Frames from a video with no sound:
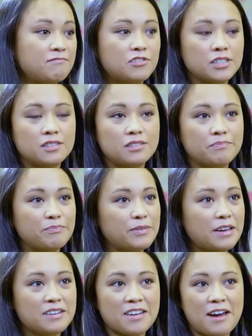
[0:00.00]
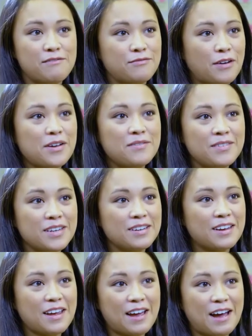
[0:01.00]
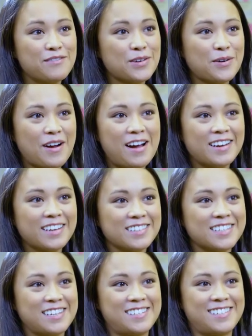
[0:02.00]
Just like to have fun and have the crack, as they